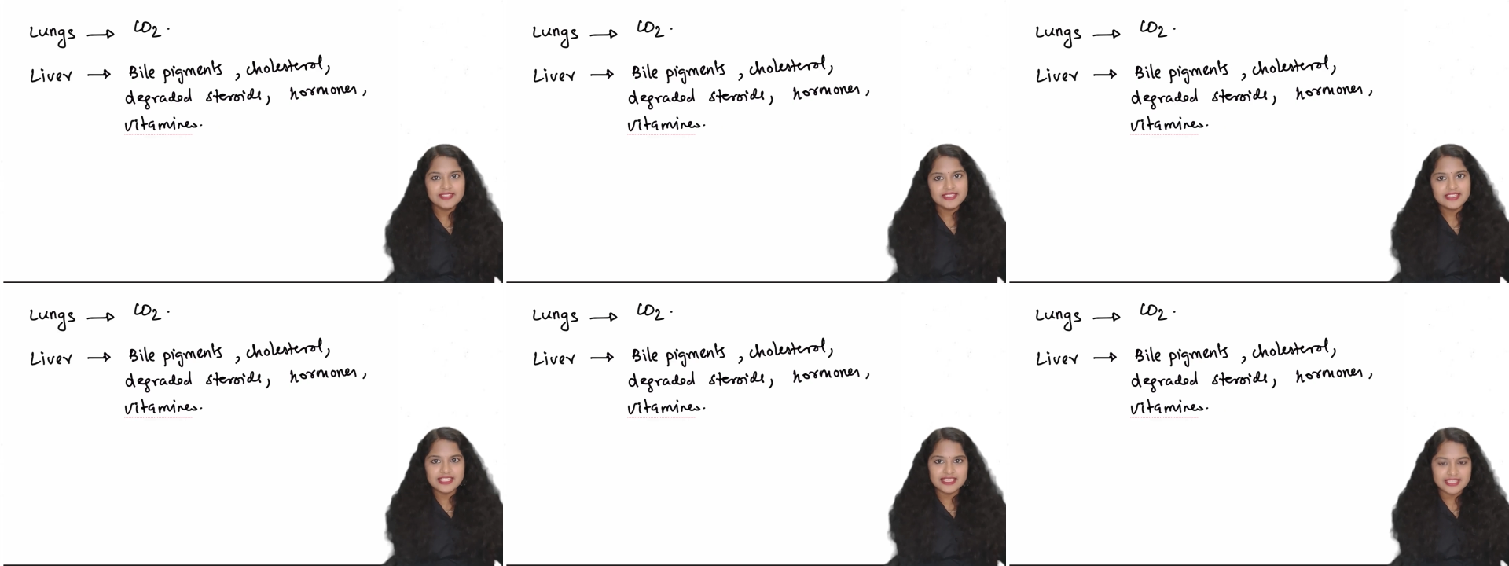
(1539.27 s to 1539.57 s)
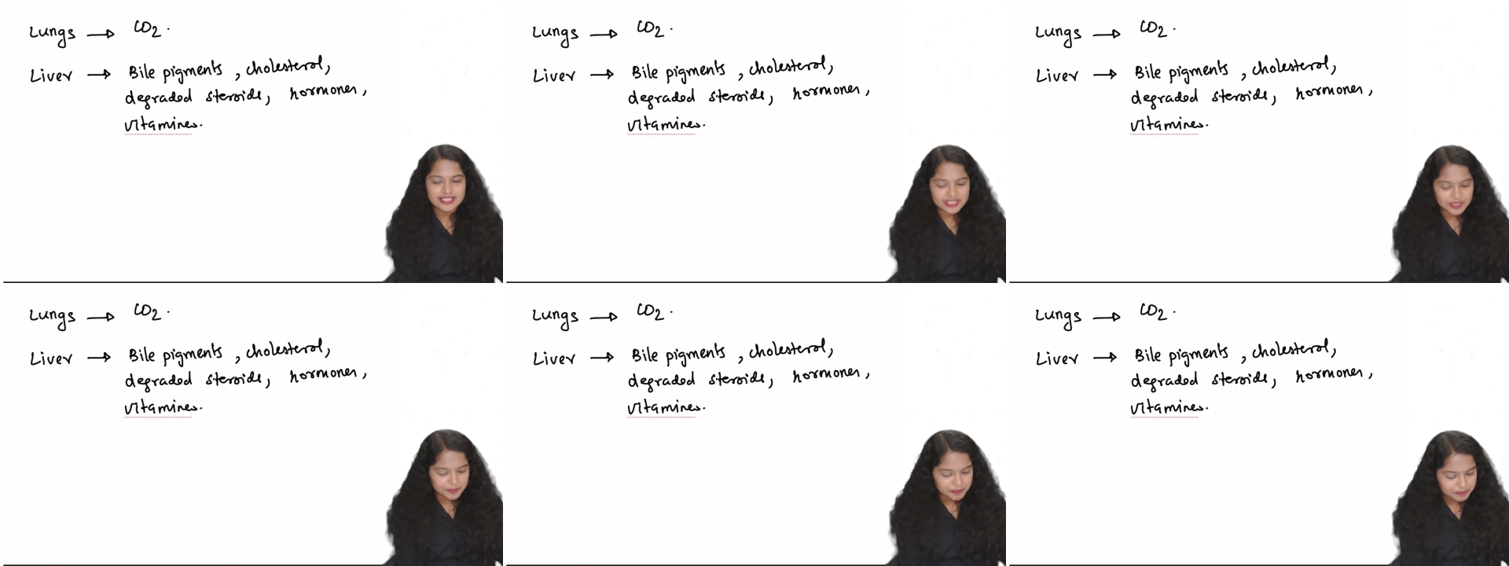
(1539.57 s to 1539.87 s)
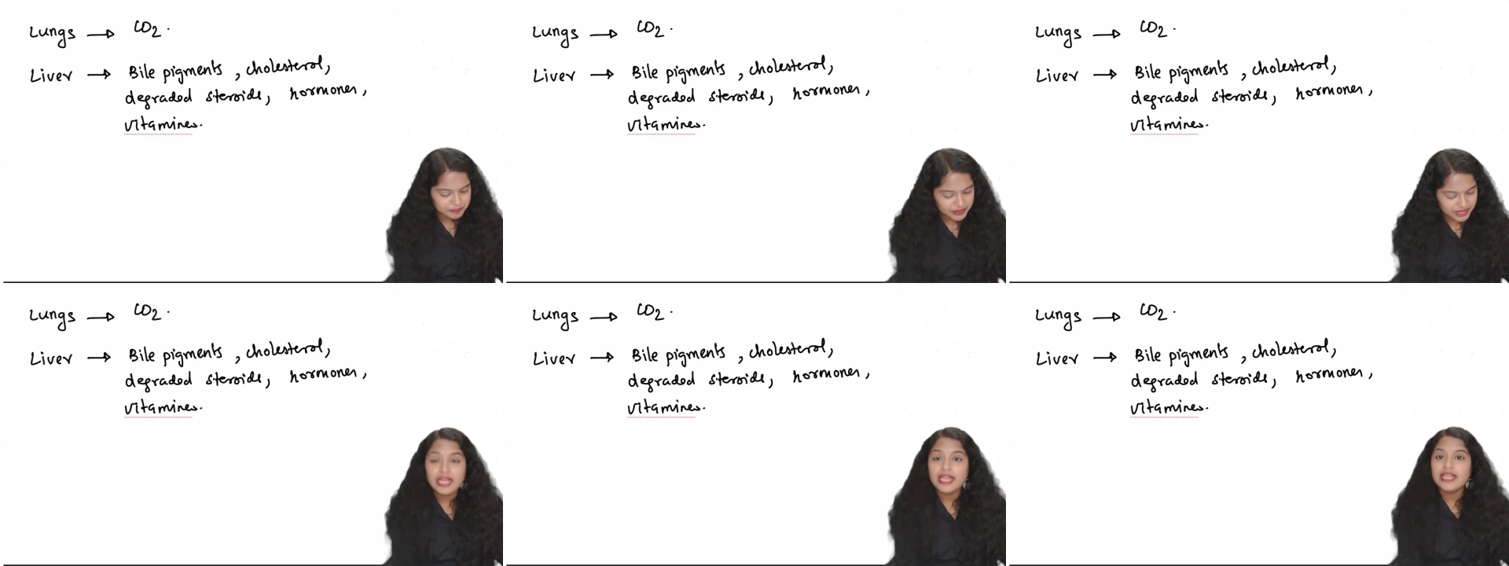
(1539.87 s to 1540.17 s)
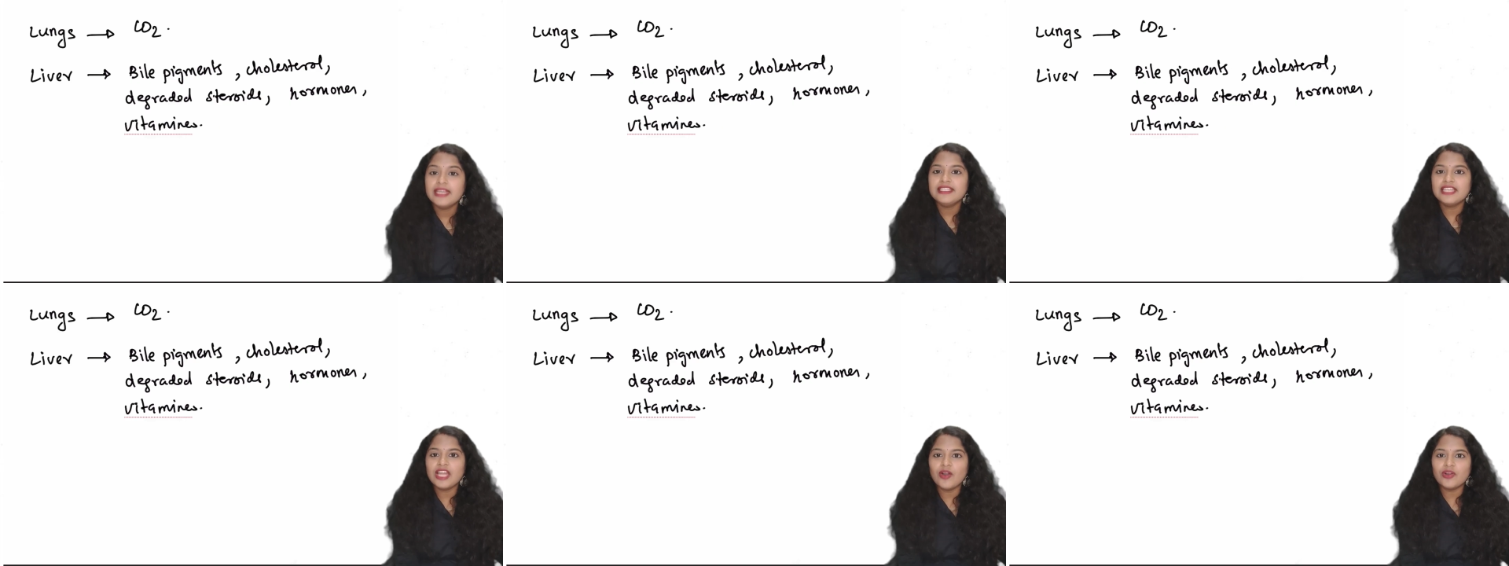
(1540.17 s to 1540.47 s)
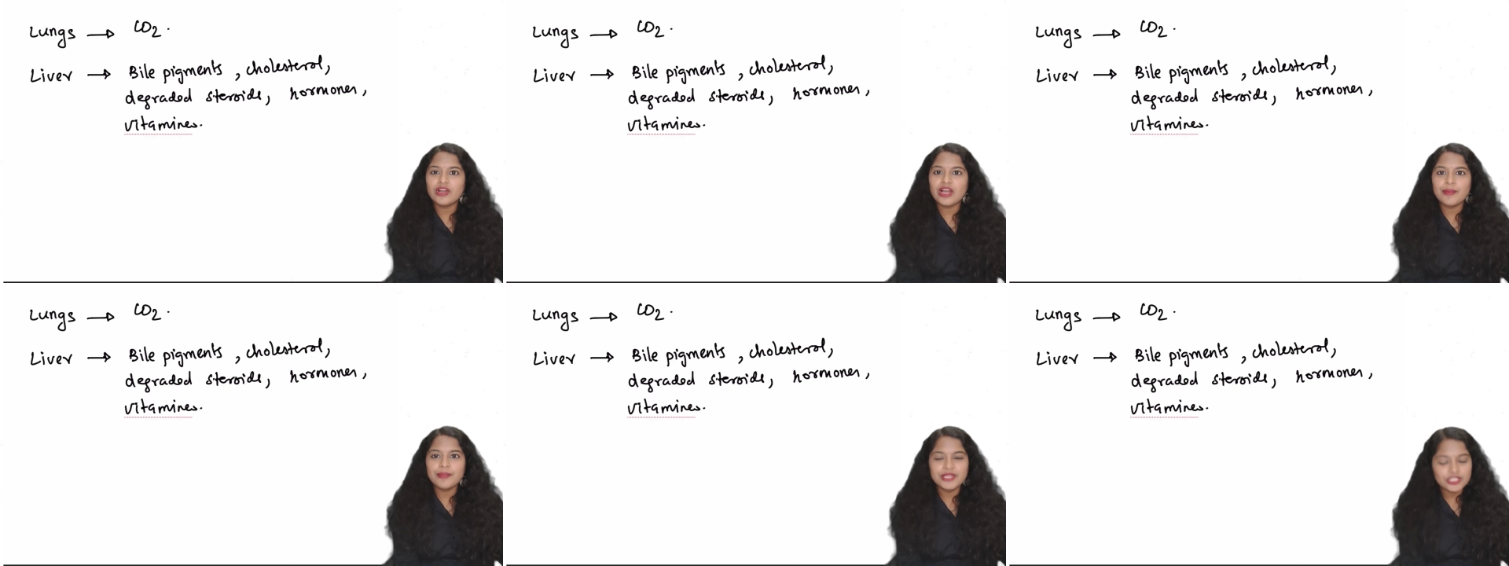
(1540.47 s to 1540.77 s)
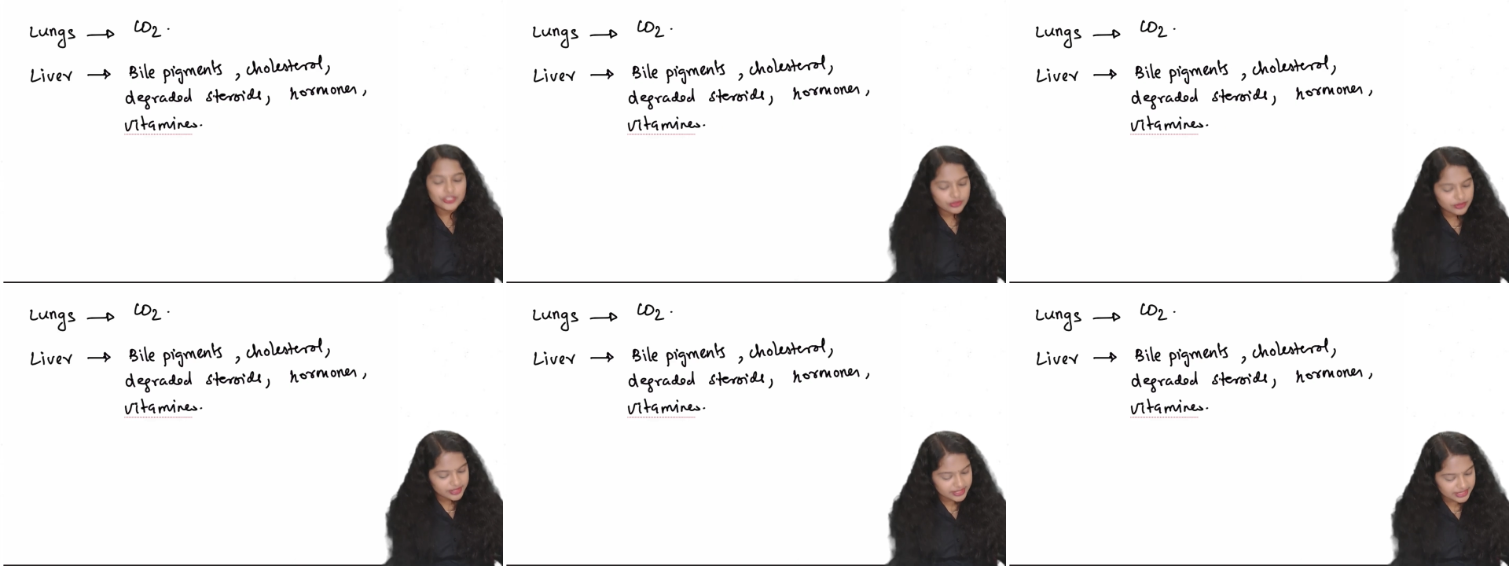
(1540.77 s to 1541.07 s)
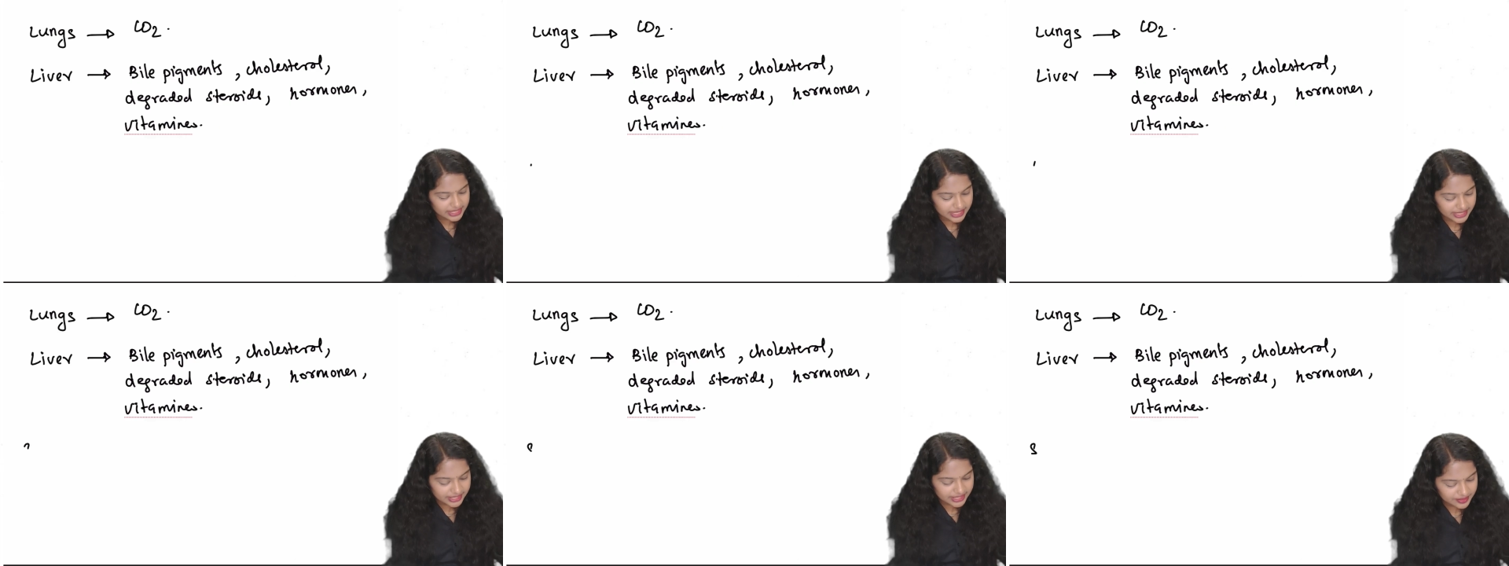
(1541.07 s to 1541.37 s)
system. Now coming to
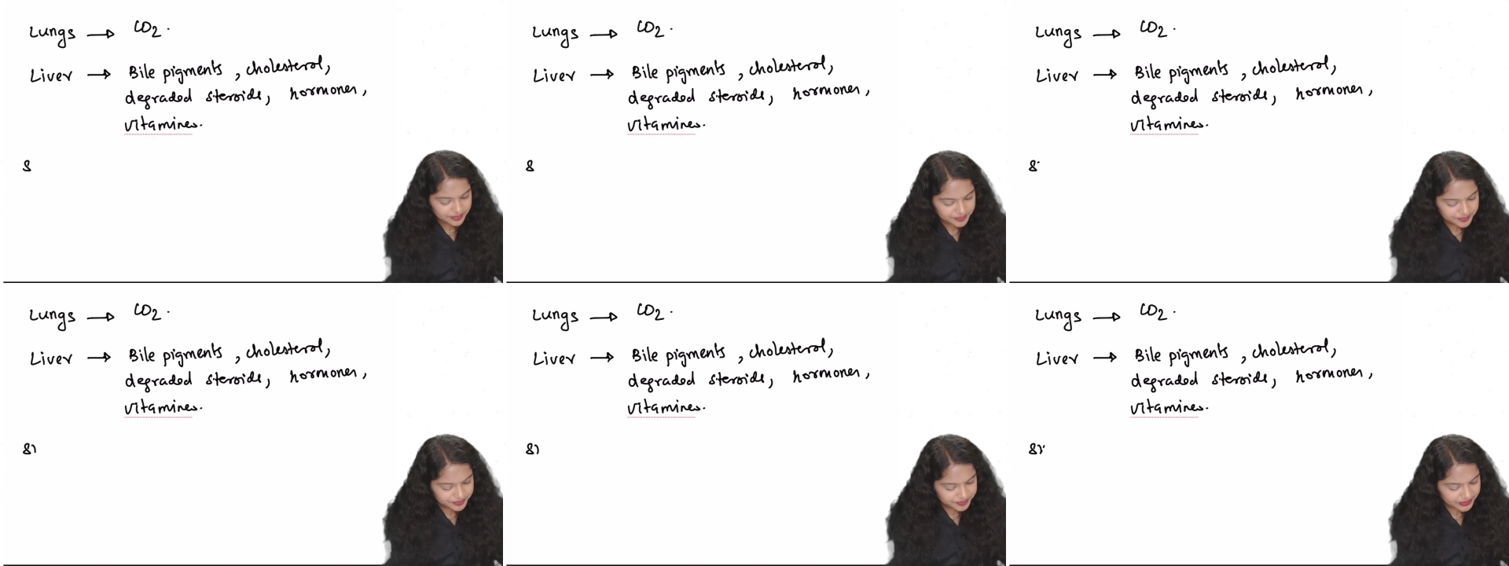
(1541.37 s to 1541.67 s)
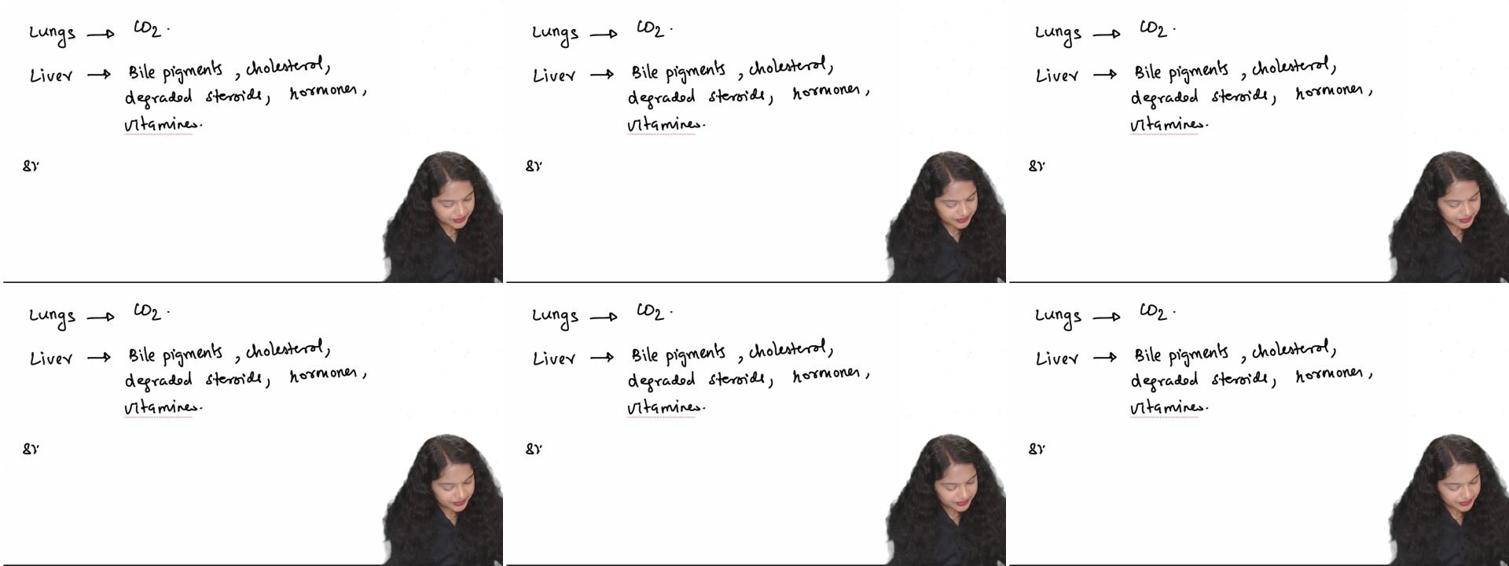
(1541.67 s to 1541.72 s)
skin.